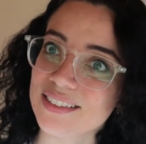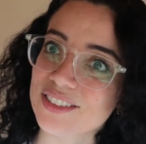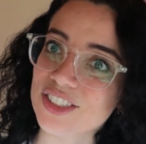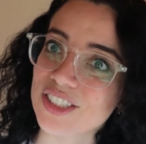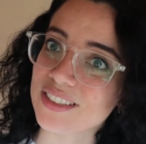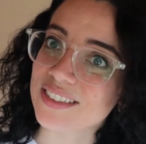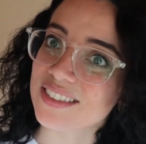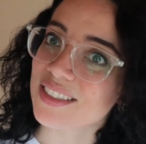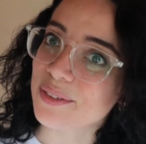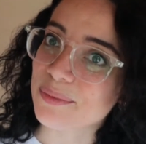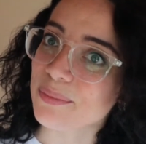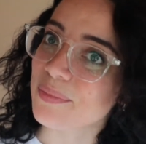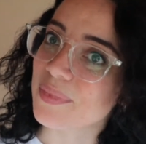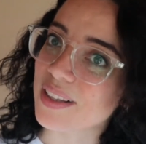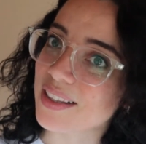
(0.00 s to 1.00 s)
just
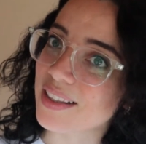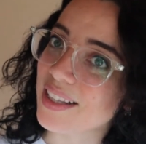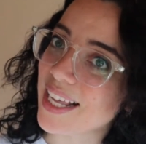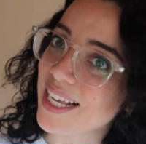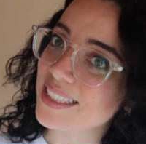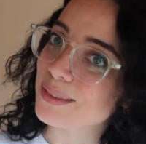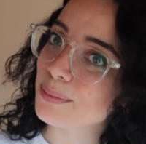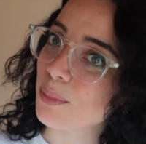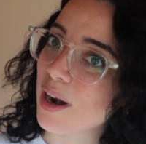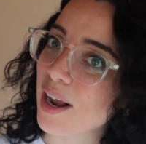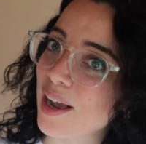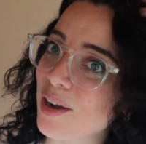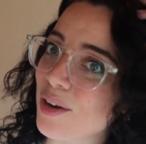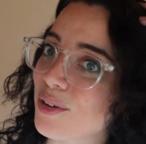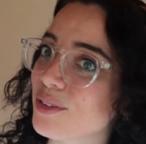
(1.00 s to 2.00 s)
less
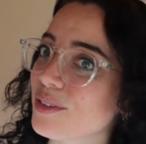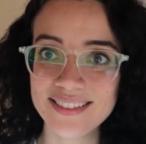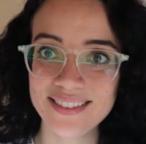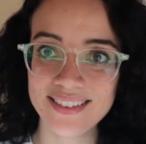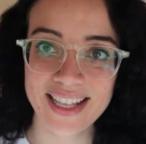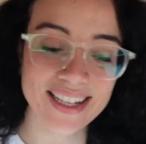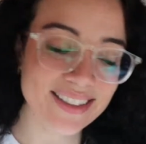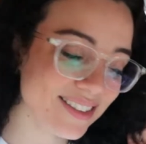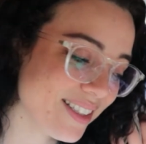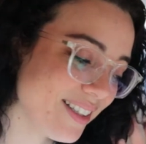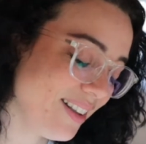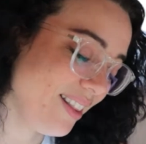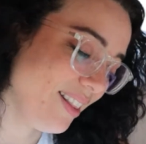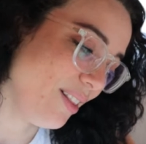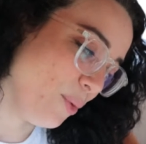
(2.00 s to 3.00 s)
brown. That's
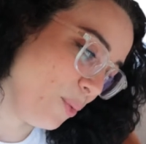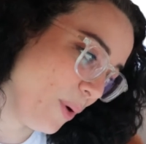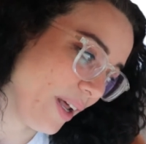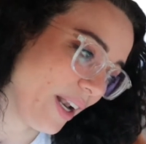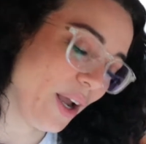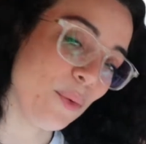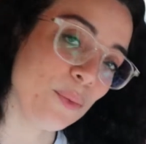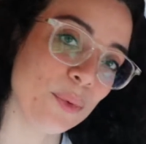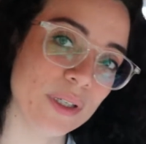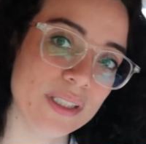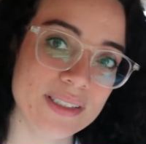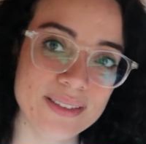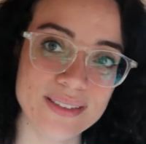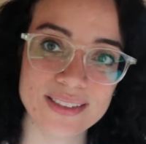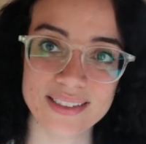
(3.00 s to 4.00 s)
what I
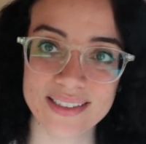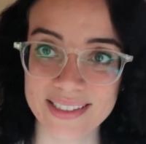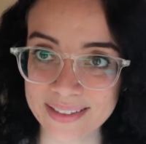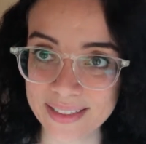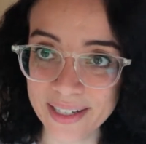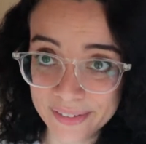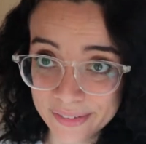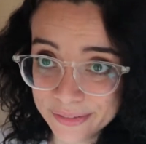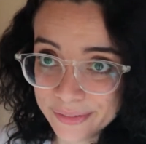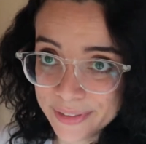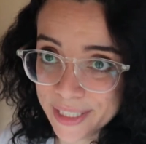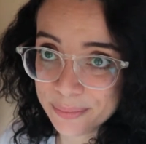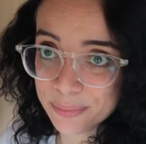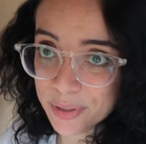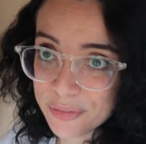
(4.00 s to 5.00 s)
would love
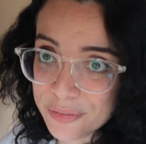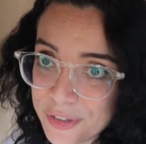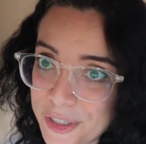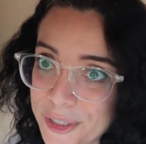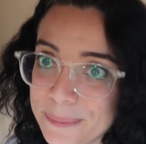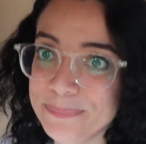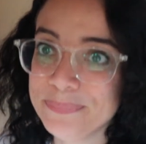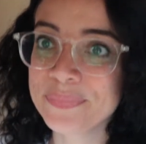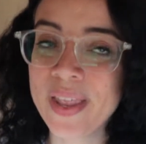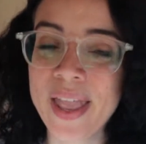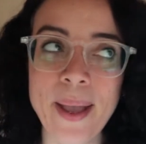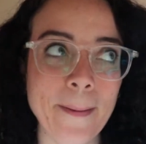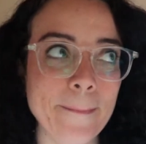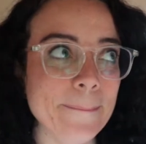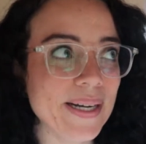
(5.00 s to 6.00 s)
and prefer.
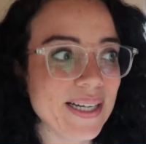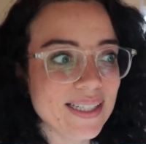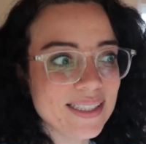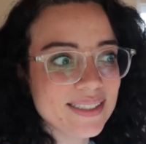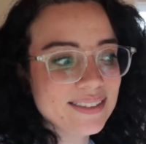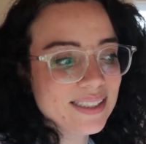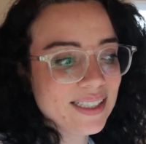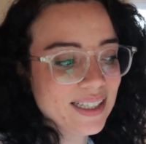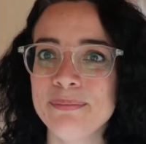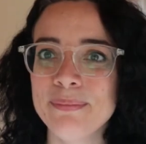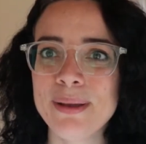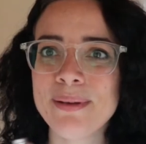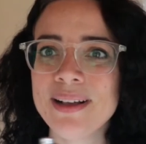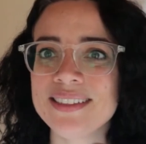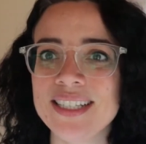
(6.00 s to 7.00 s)
But
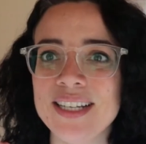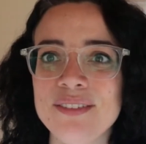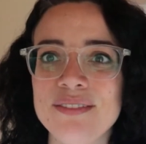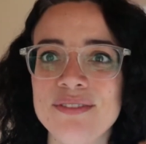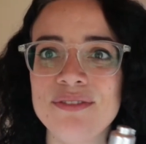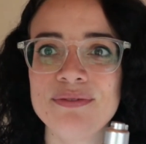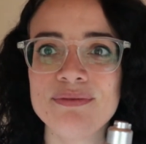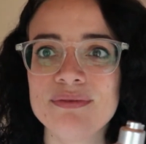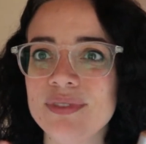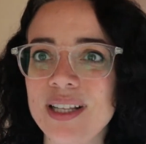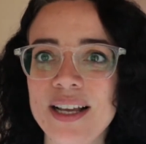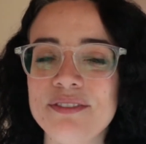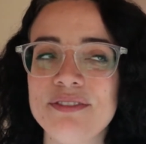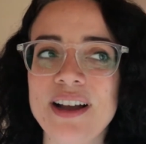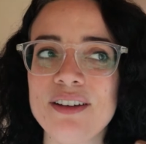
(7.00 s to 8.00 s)
maybe I'll need
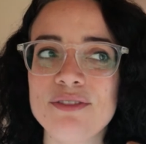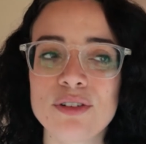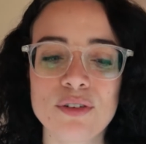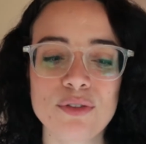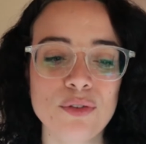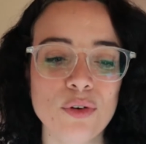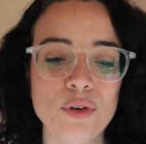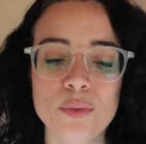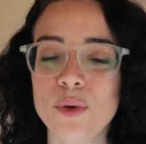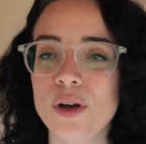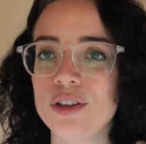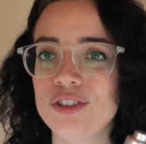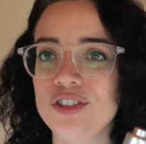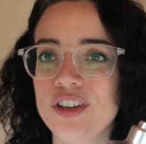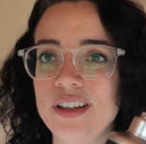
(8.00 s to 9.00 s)
like 5 or 4
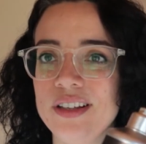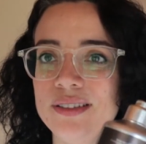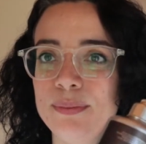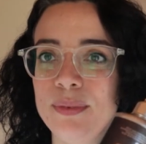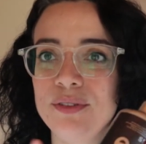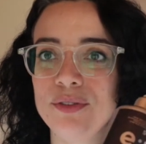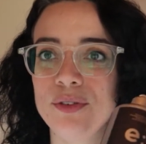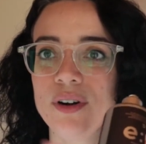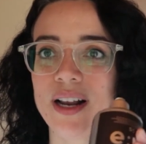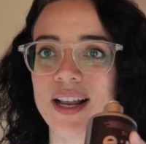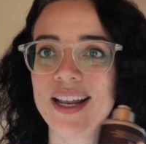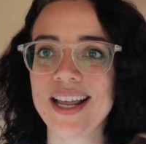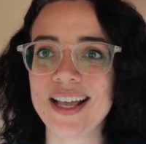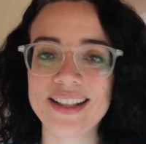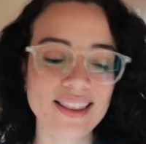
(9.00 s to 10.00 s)
washes before I
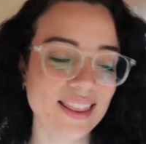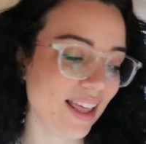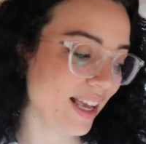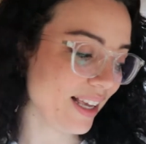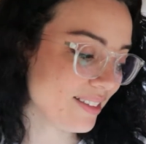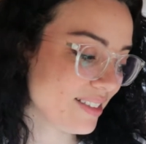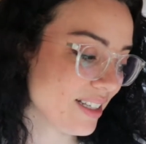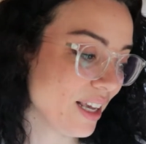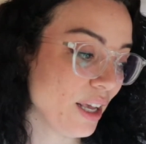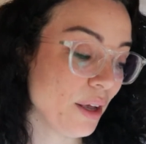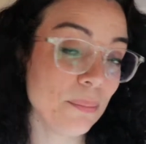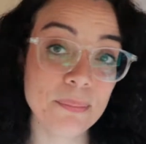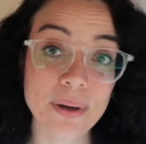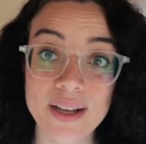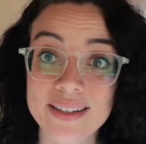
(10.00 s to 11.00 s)
get that.
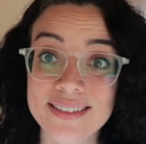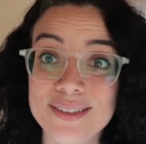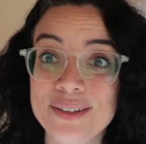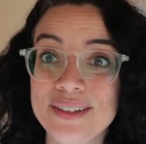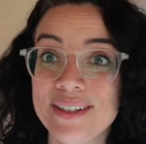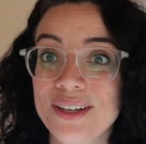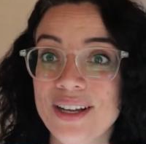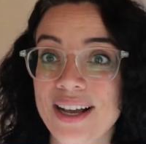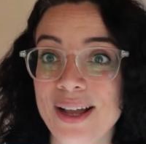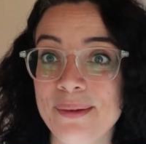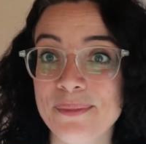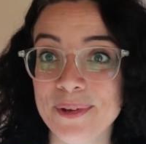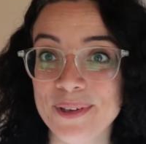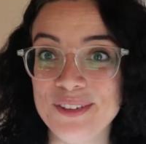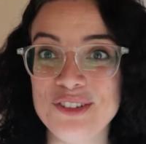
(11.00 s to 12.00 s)
But
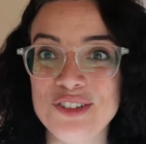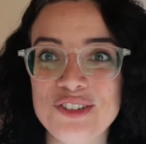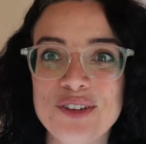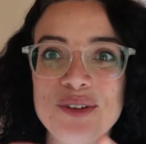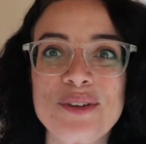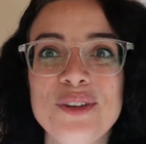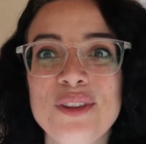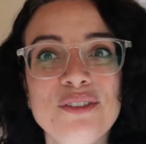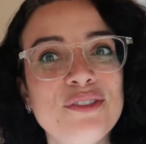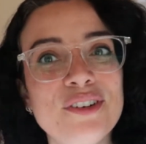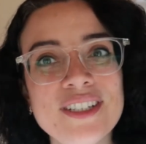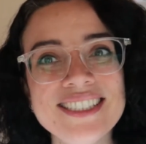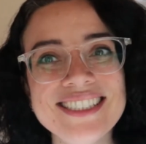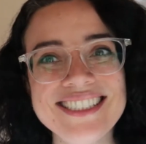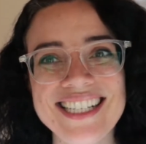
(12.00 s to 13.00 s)
I'm going to show you the
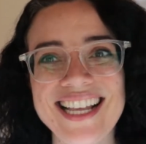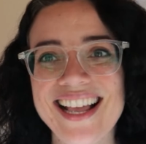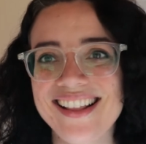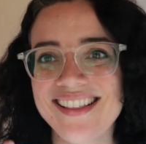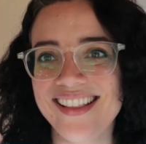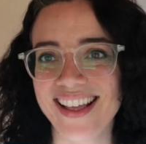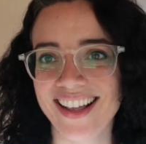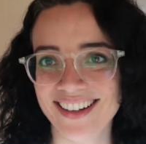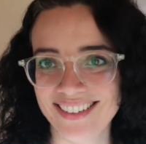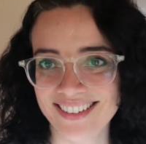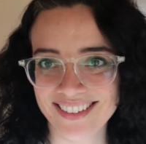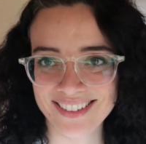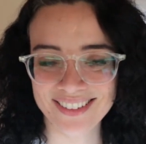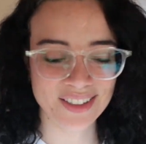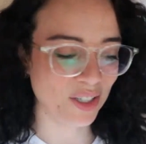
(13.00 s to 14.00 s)
first and
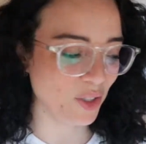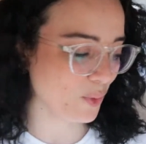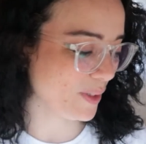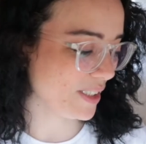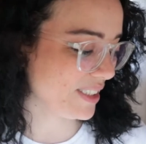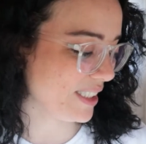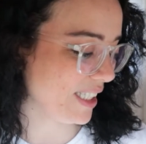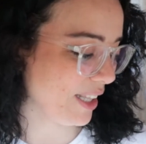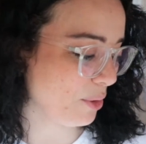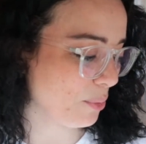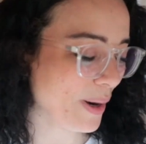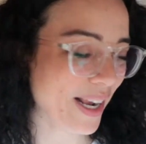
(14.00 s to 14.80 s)
then we'll see the